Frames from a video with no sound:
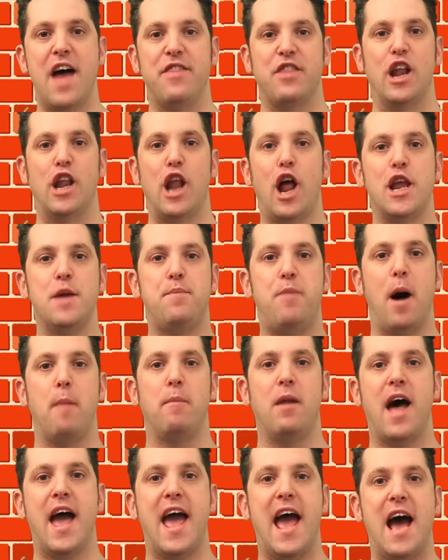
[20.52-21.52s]
at the Lollipop
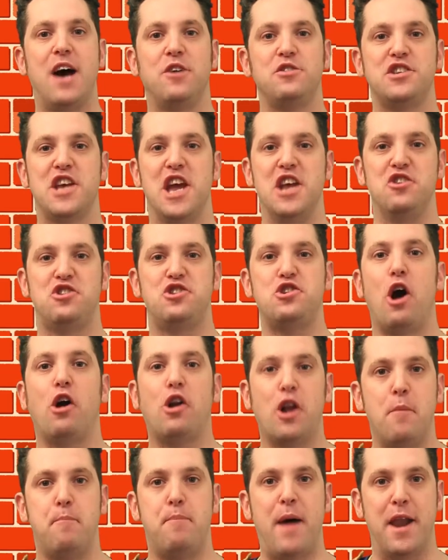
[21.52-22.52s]
Lighthouse in
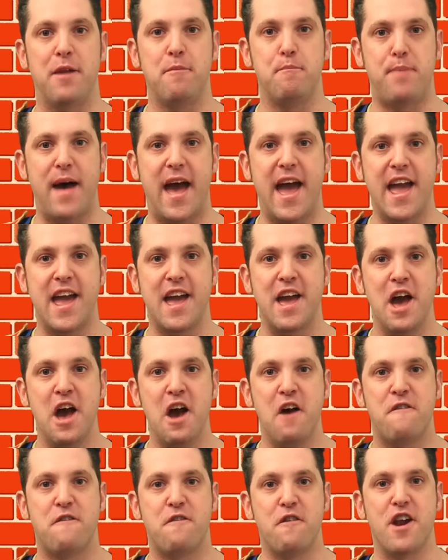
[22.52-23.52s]
Chocolate Button Bay
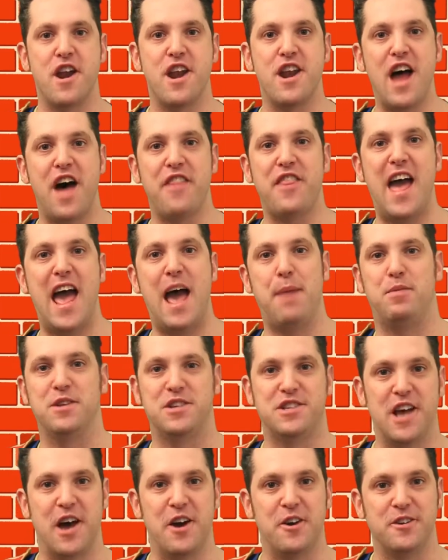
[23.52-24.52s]
for another
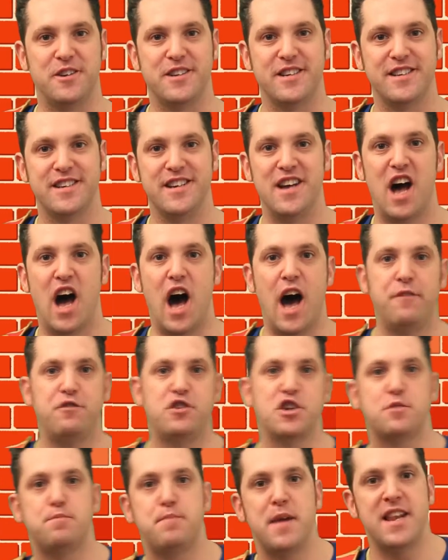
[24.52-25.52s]
episode. I've
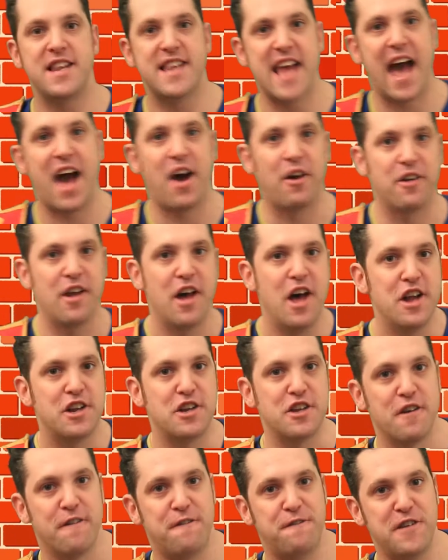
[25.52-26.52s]
just been down
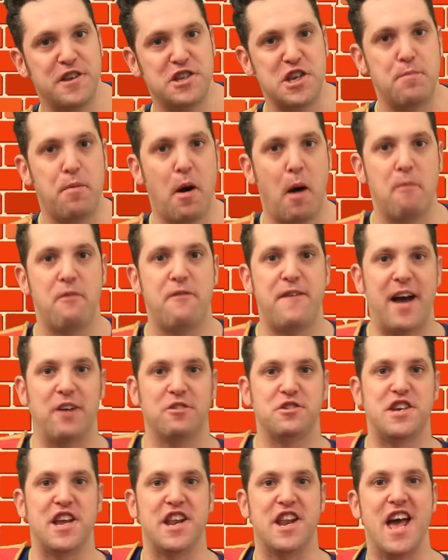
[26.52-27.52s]
to the Fizzy Pop
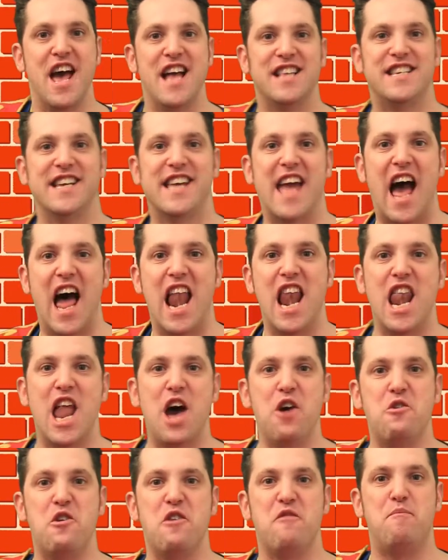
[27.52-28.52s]
fountain to get a
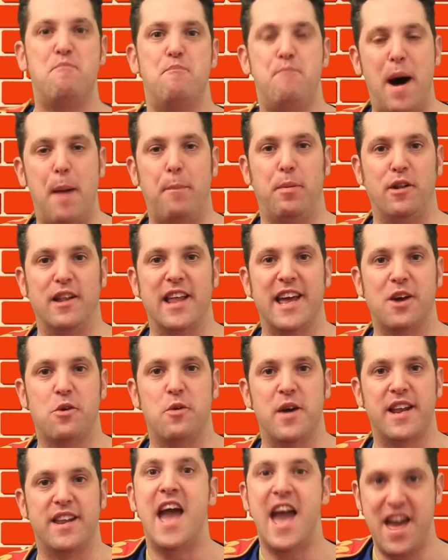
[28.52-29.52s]
load of bubble
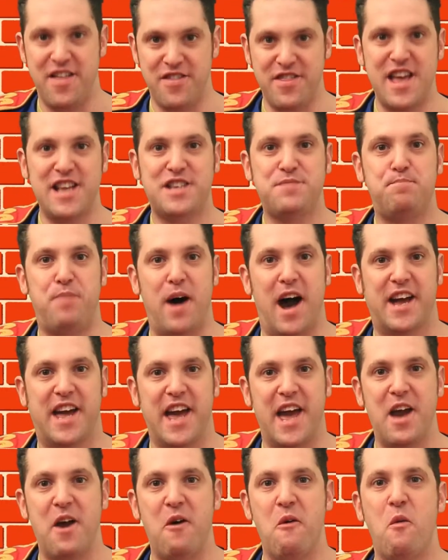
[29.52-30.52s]
liquid. In this
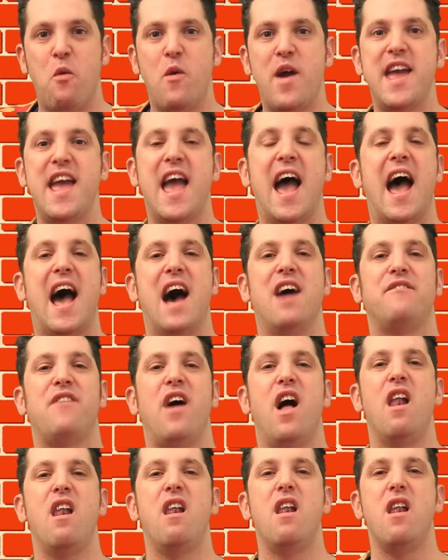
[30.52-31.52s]
bucket we
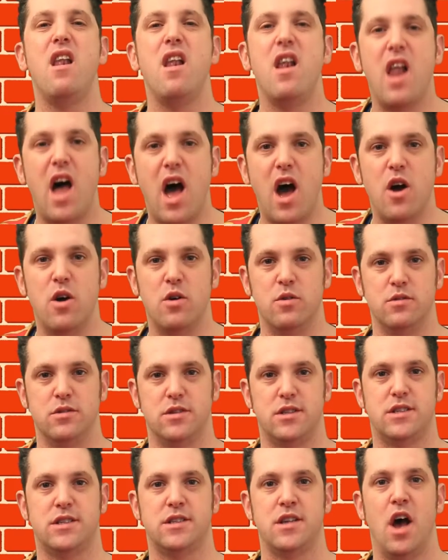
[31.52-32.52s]
have
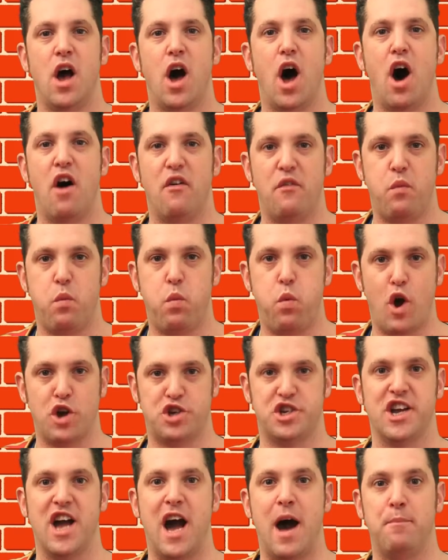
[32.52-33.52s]
loads of
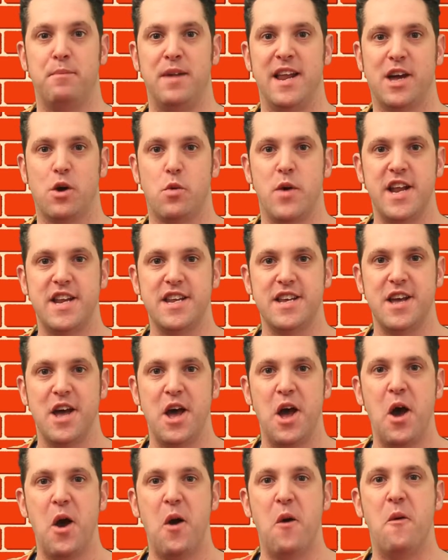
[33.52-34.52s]
washing up liquid,
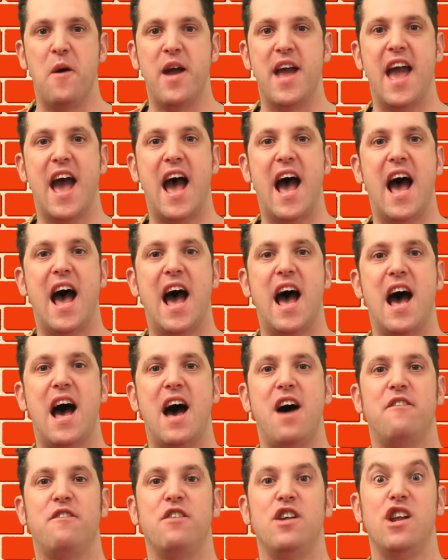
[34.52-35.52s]
we
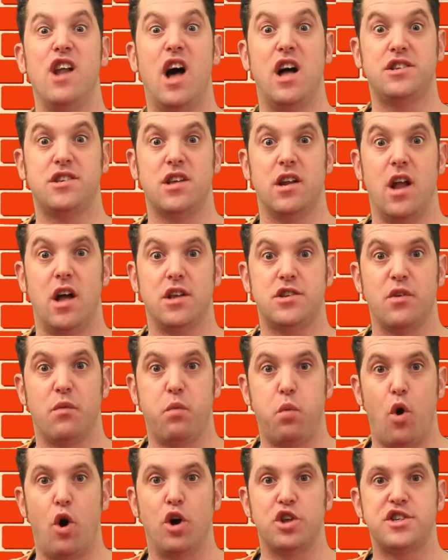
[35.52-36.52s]
have lots and lots
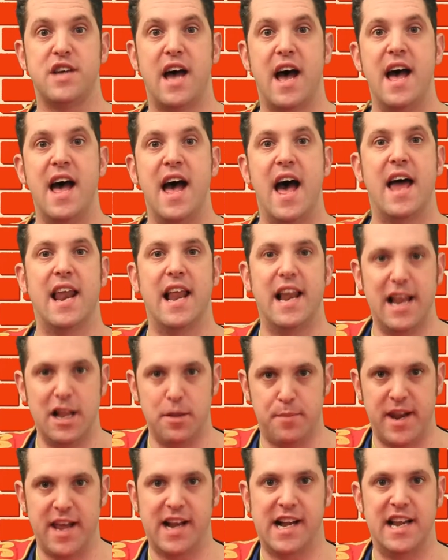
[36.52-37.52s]
of water and a little
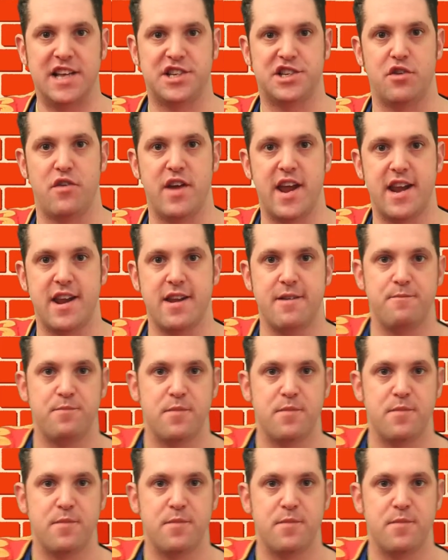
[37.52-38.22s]
bit of glycerine.